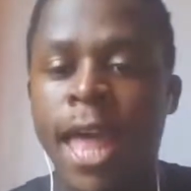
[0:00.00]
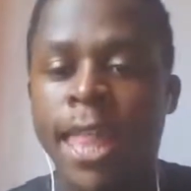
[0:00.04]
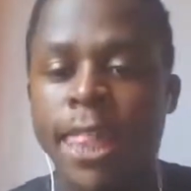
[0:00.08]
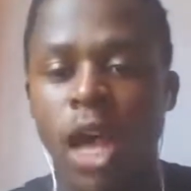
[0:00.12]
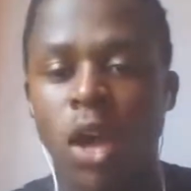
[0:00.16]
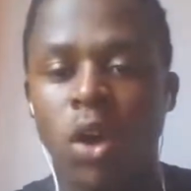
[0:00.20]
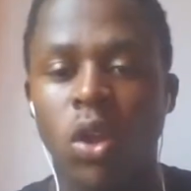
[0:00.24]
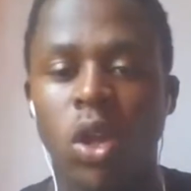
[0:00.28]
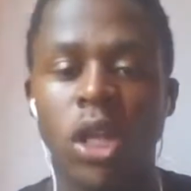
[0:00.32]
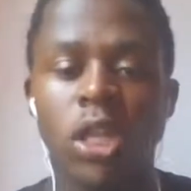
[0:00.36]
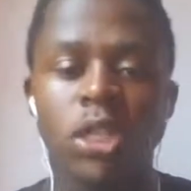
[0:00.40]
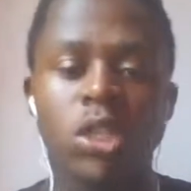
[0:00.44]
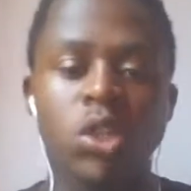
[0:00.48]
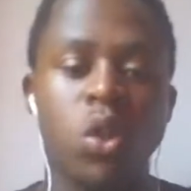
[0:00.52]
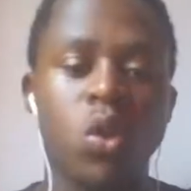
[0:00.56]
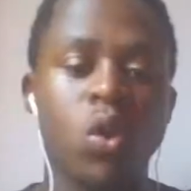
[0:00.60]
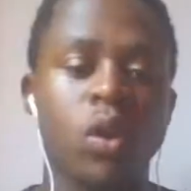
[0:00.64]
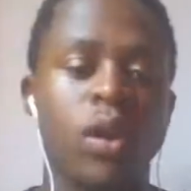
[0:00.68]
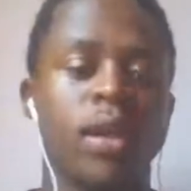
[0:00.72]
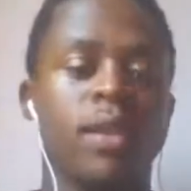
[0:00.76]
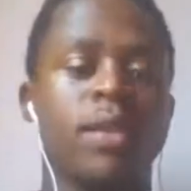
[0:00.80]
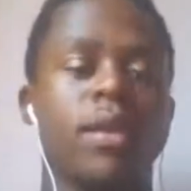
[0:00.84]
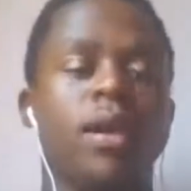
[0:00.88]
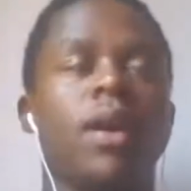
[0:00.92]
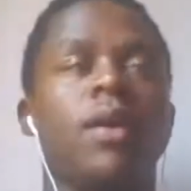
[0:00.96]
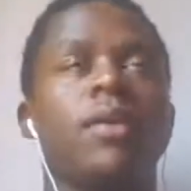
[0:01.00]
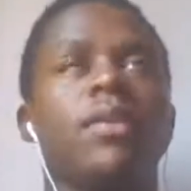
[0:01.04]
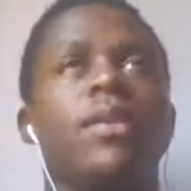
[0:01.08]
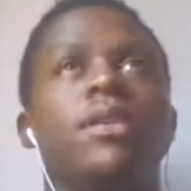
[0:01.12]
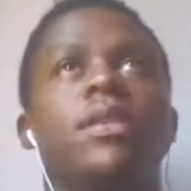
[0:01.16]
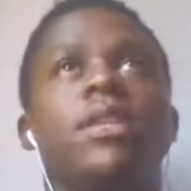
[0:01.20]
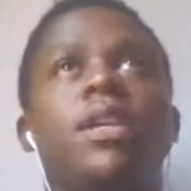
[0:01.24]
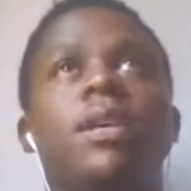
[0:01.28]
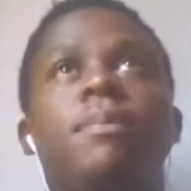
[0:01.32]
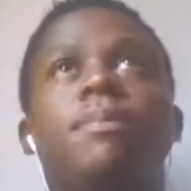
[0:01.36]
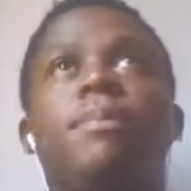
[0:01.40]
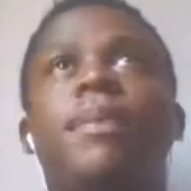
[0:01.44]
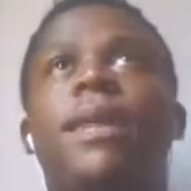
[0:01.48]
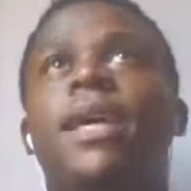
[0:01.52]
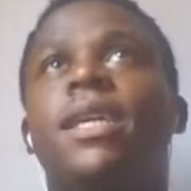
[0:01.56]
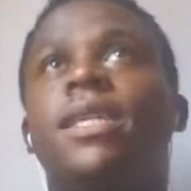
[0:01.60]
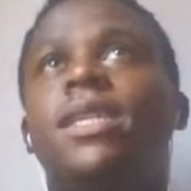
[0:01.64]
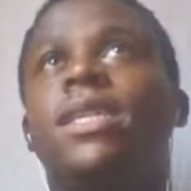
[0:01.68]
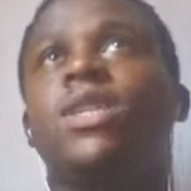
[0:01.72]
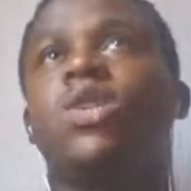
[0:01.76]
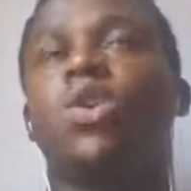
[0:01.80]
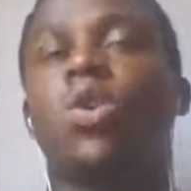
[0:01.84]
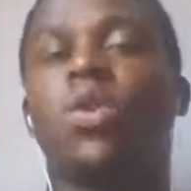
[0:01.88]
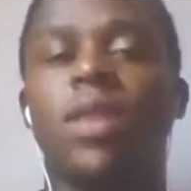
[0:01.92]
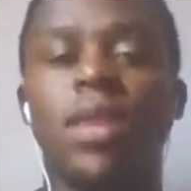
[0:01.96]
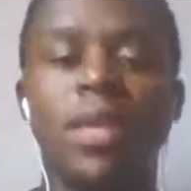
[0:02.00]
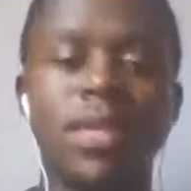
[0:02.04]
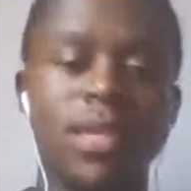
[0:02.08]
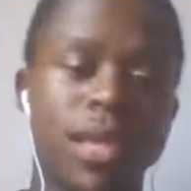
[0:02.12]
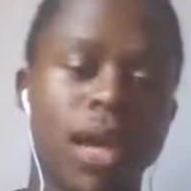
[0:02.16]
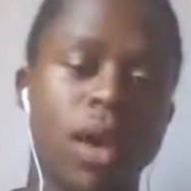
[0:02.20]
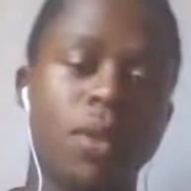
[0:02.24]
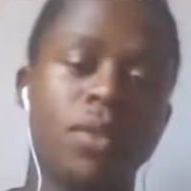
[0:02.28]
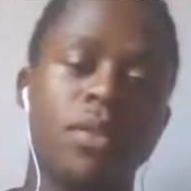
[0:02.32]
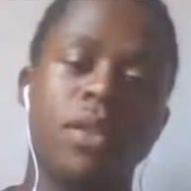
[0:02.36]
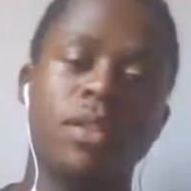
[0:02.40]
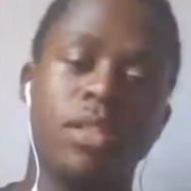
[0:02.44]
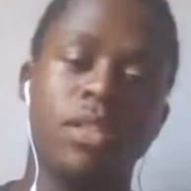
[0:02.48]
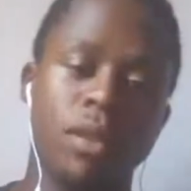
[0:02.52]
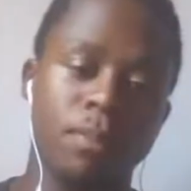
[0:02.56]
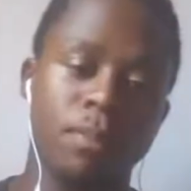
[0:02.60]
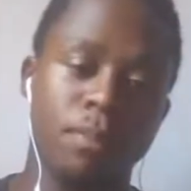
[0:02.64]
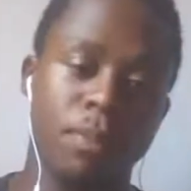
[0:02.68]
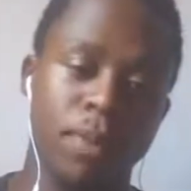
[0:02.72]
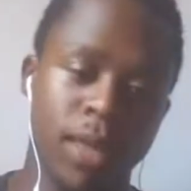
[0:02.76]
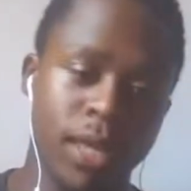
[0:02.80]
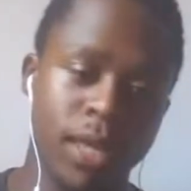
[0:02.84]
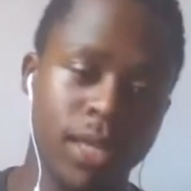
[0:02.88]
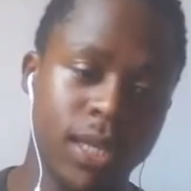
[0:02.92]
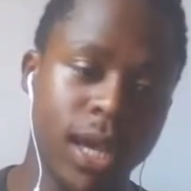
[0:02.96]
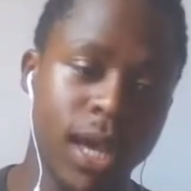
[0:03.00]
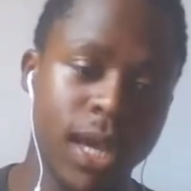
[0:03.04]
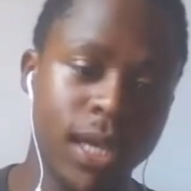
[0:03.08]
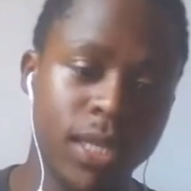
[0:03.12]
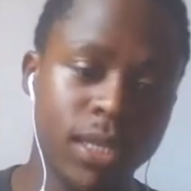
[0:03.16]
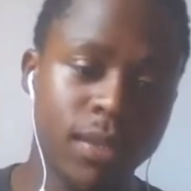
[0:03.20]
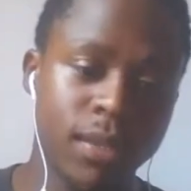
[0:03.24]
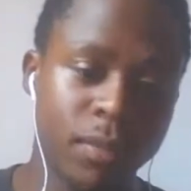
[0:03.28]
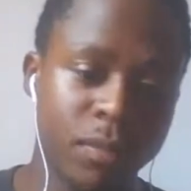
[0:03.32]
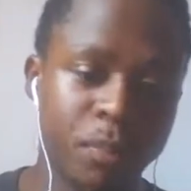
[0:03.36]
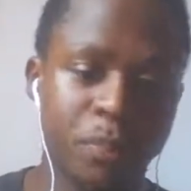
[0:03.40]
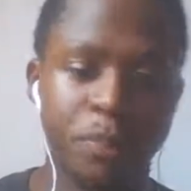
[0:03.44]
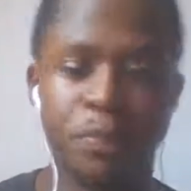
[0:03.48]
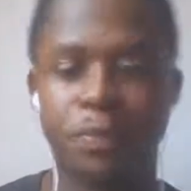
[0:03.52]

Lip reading: Now let's look at how the team played. So this is how the team played, guys.